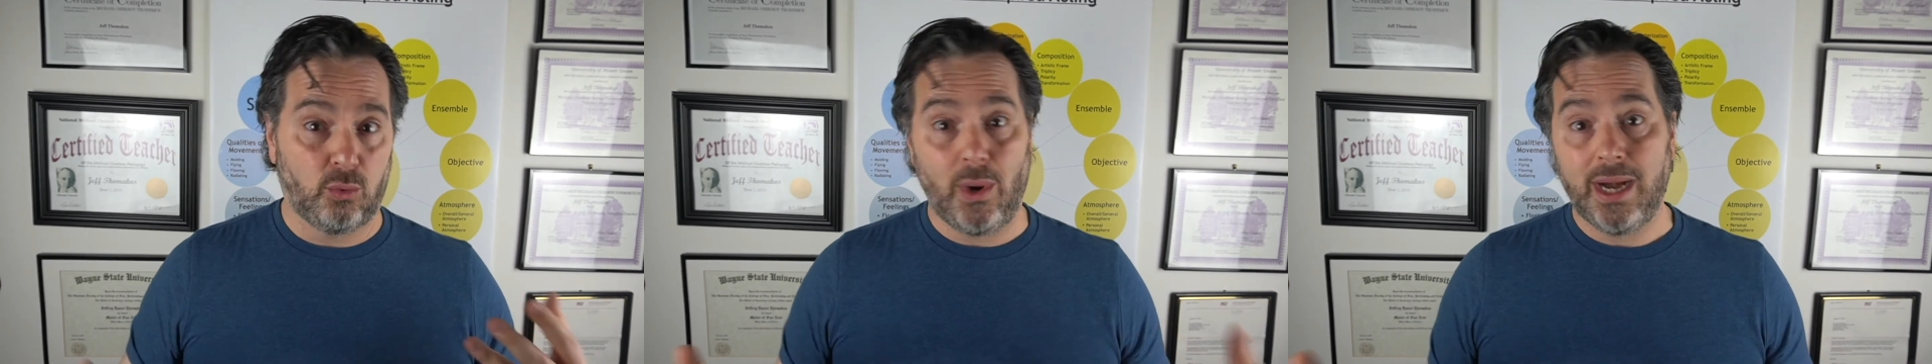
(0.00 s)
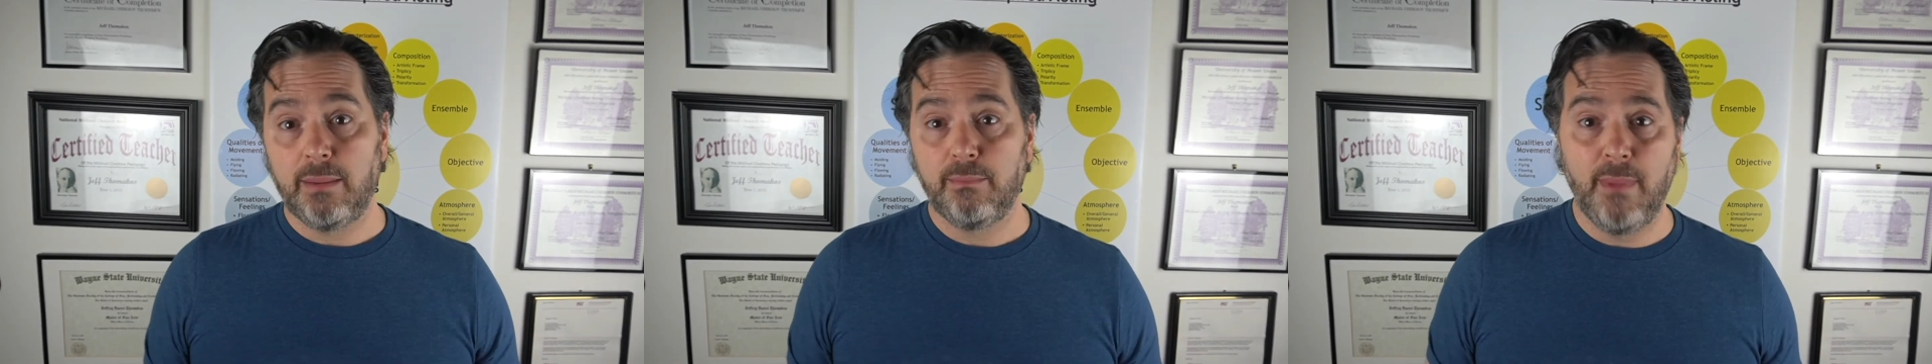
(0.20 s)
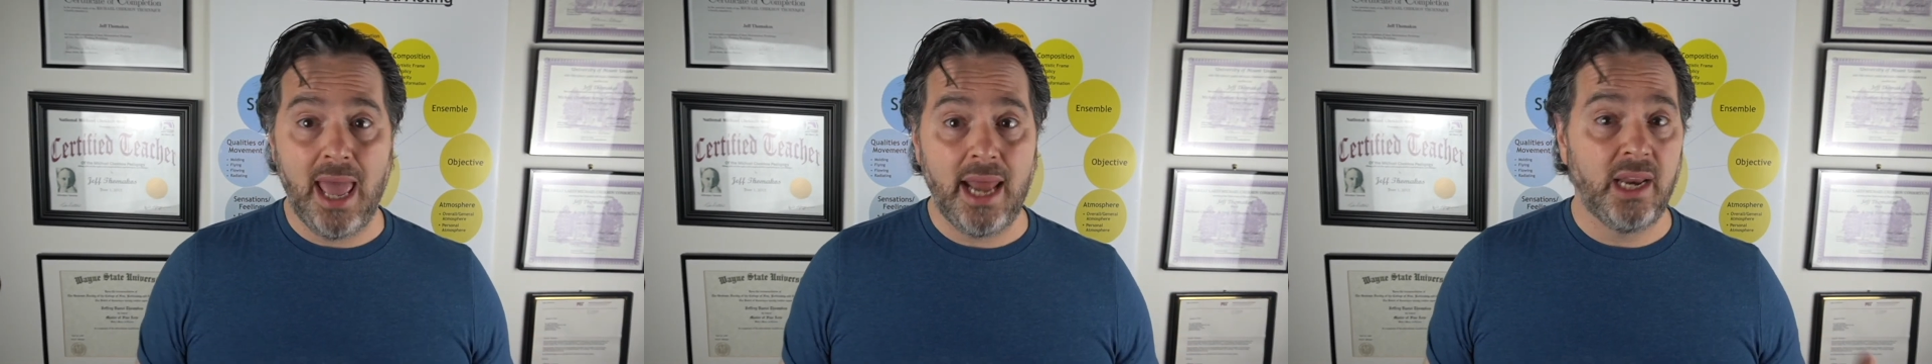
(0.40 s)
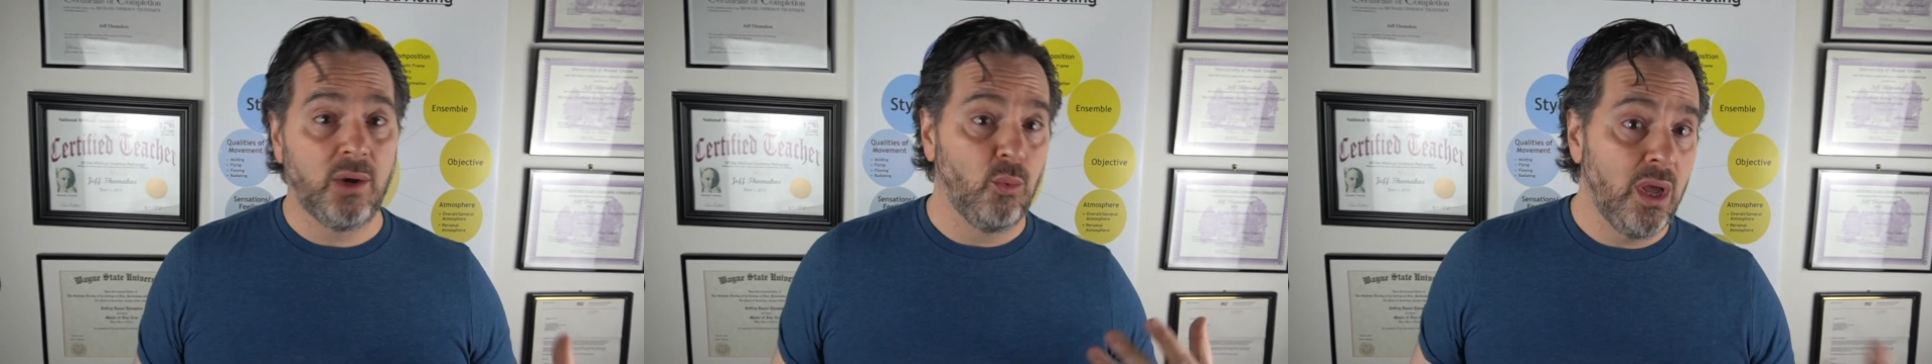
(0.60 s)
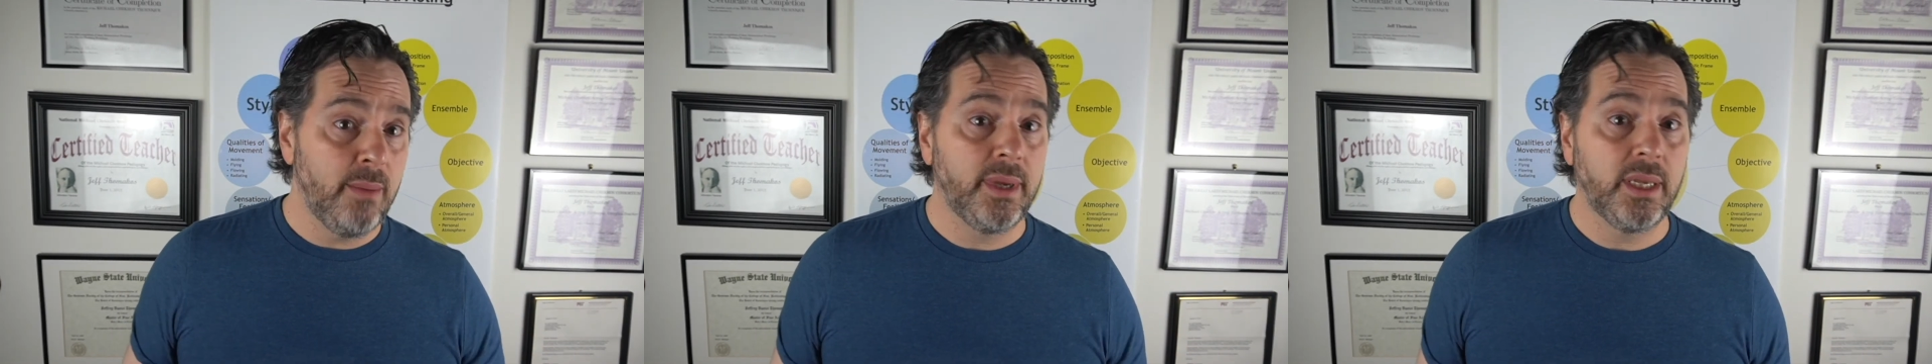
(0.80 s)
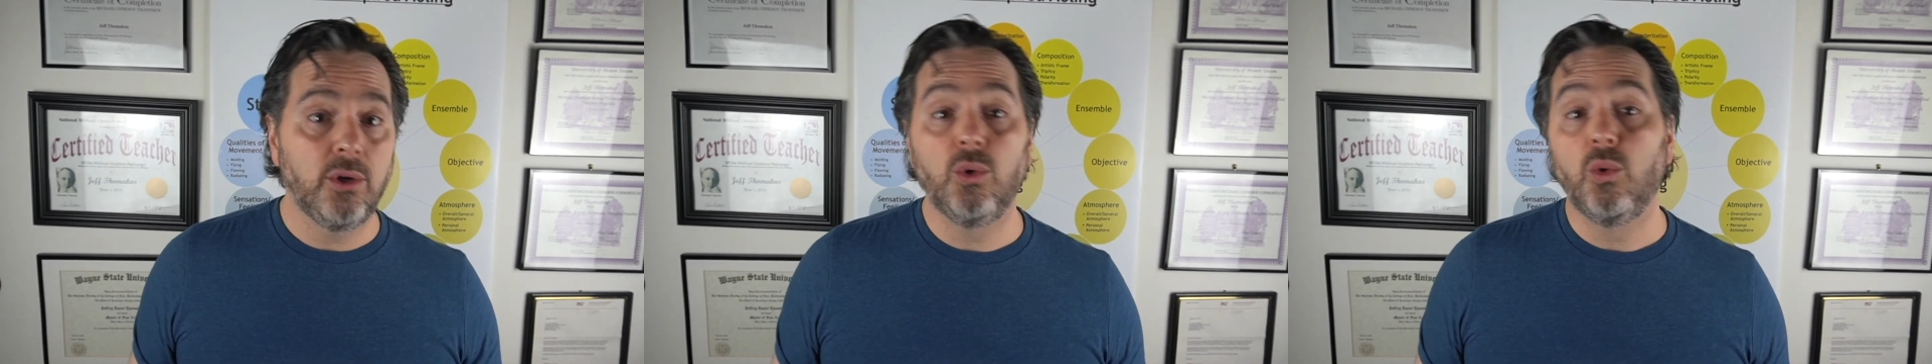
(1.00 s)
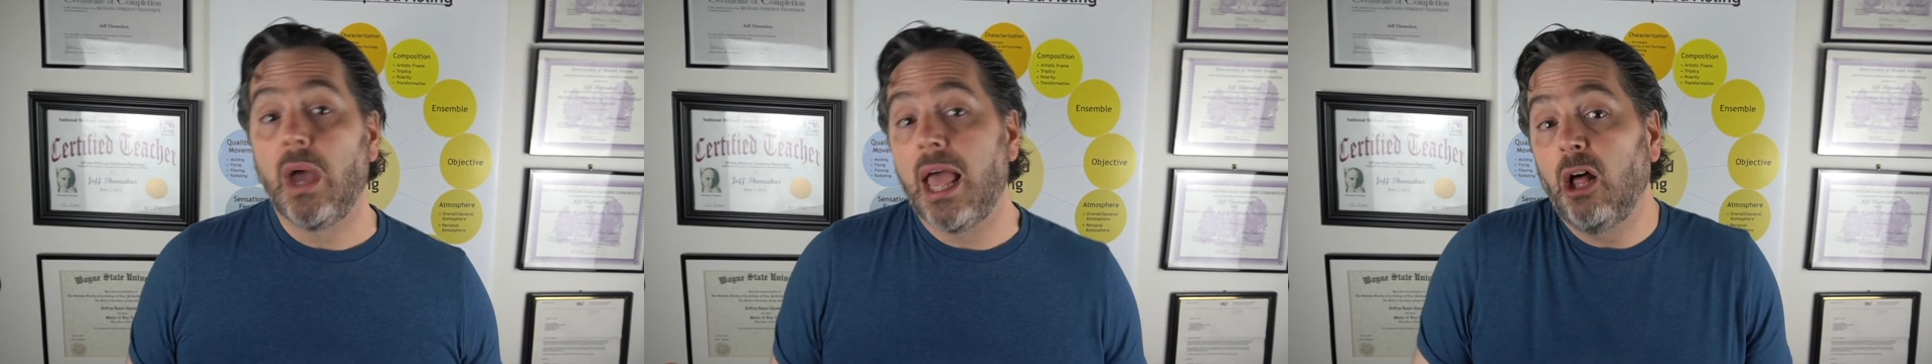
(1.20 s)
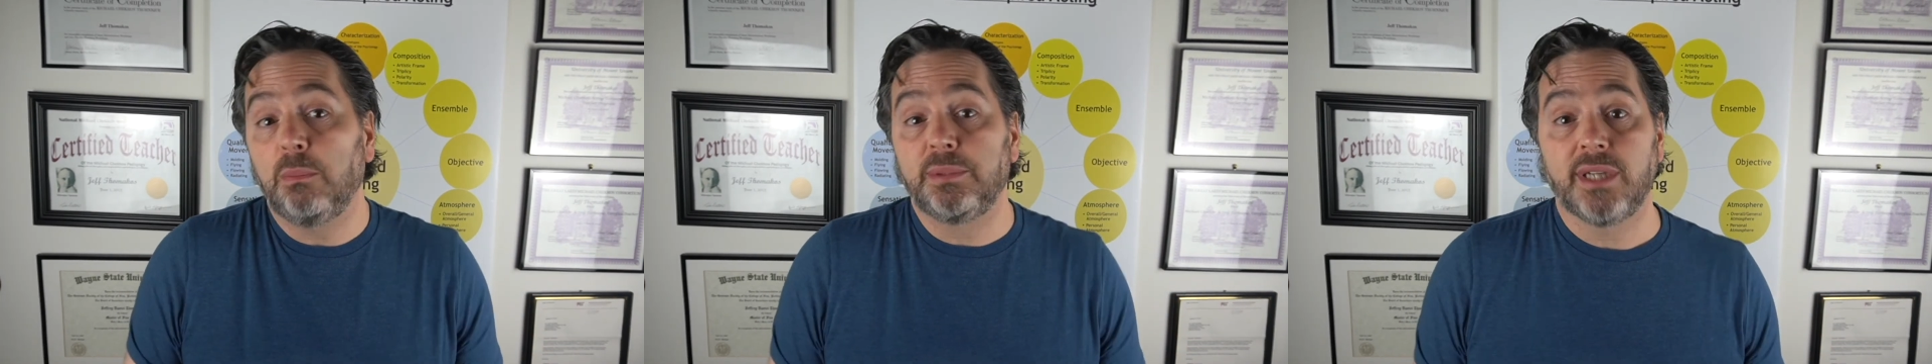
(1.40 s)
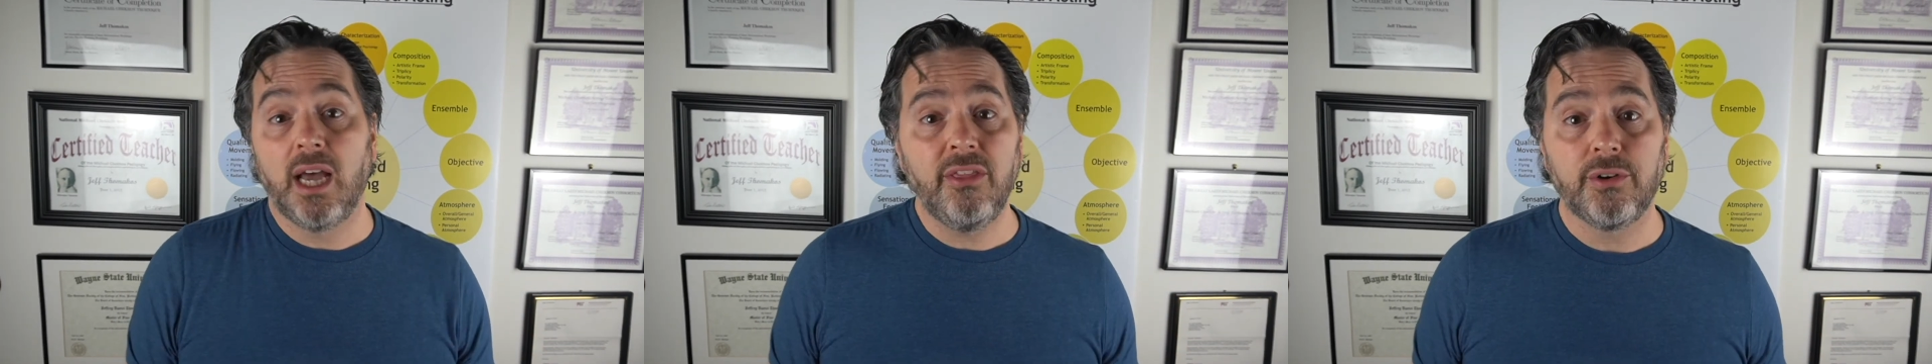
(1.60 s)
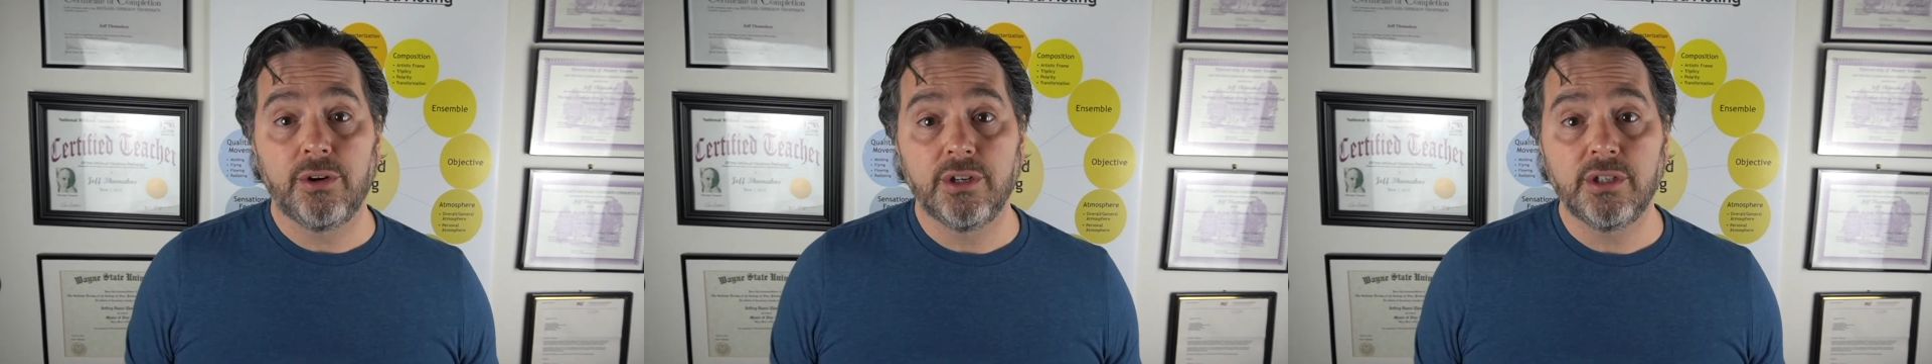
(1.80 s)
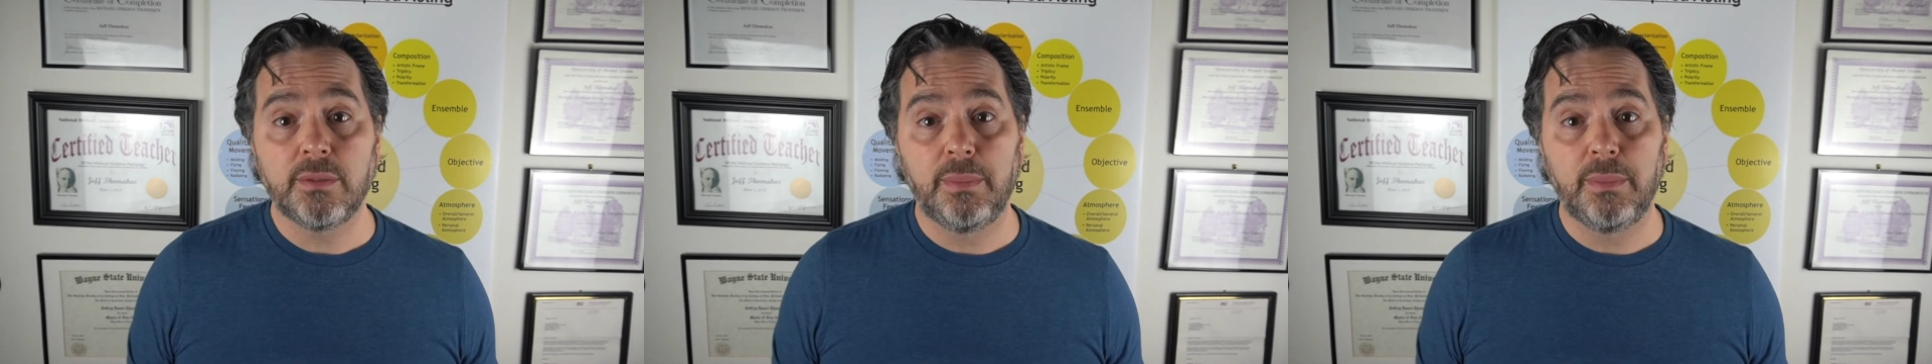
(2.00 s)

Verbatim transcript: great men and women who helped others,